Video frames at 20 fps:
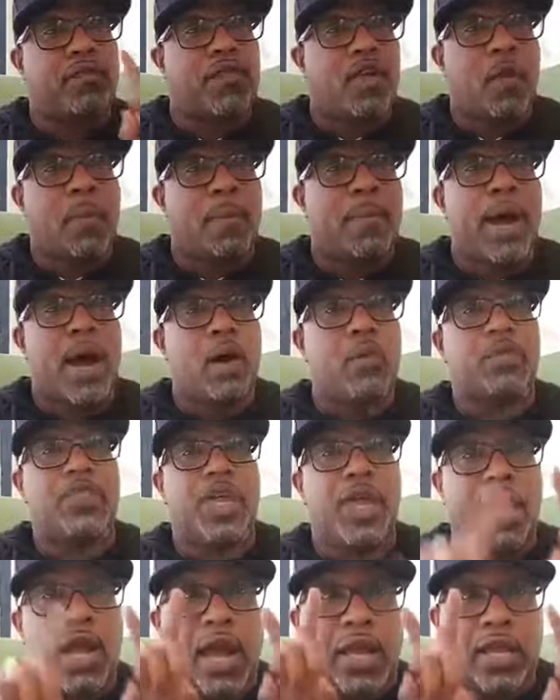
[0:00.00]
of your mouth,
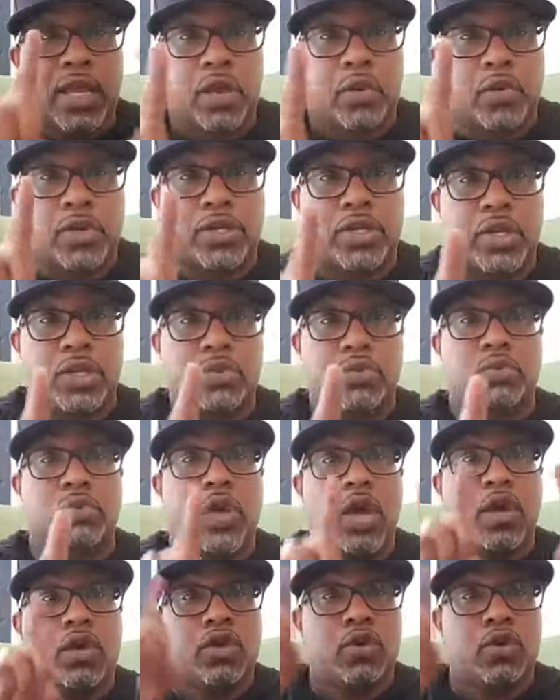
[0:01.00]
and I guarantee you,